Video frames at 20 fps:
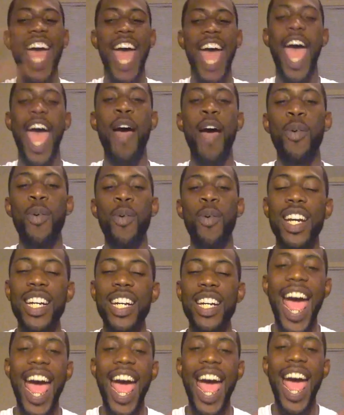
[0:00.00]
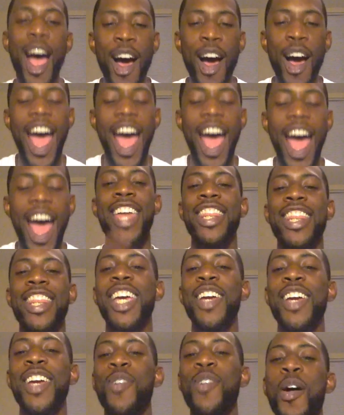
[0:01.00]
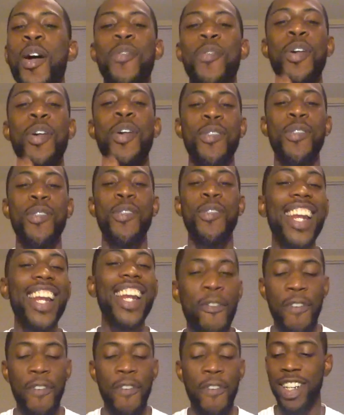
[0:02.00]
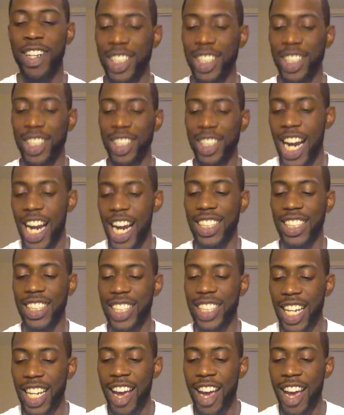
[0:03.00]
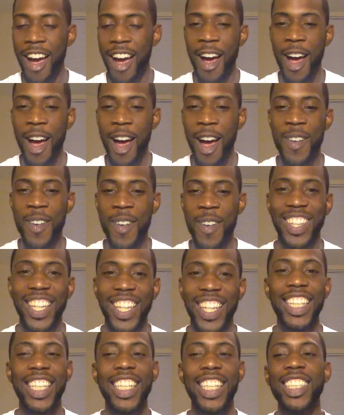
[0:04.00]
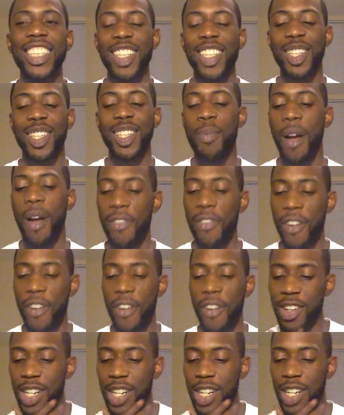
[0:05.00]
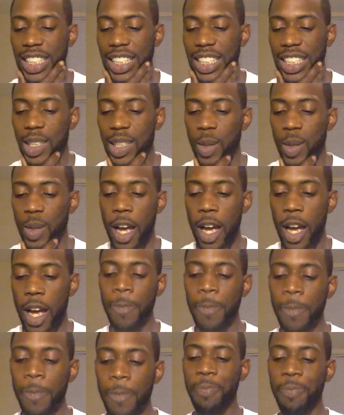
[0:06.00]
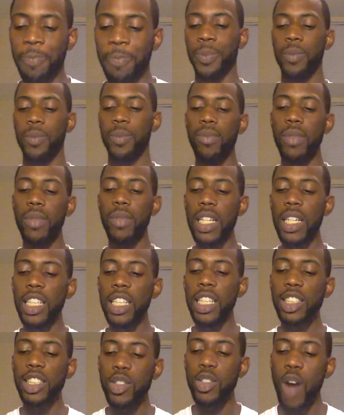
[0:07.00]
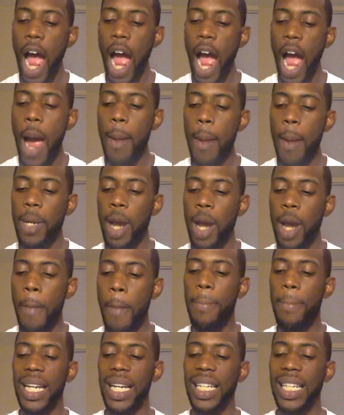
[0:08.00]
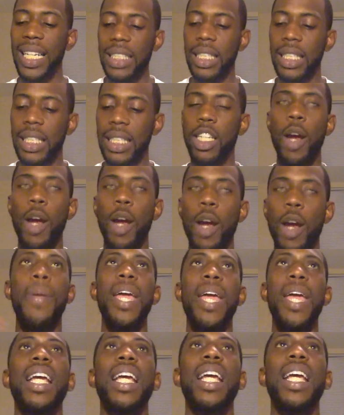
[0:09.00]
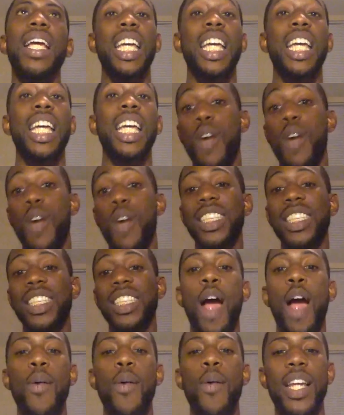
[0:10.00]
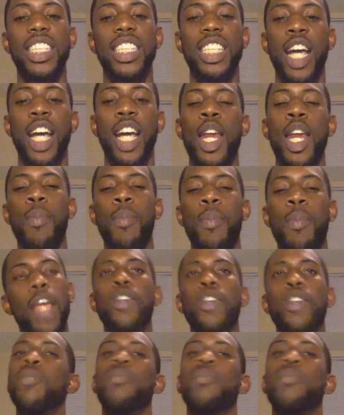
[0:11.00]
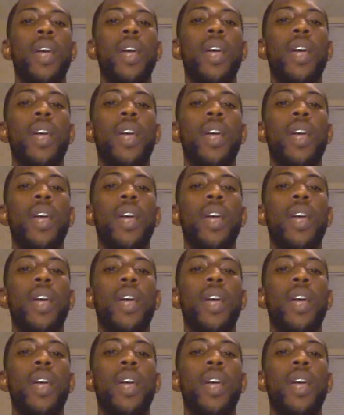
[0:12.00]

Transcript: that. We're now at we're right in the final stretch. These are some of my favorite questions as well. Describe your biggest, and you actually already shared it, but you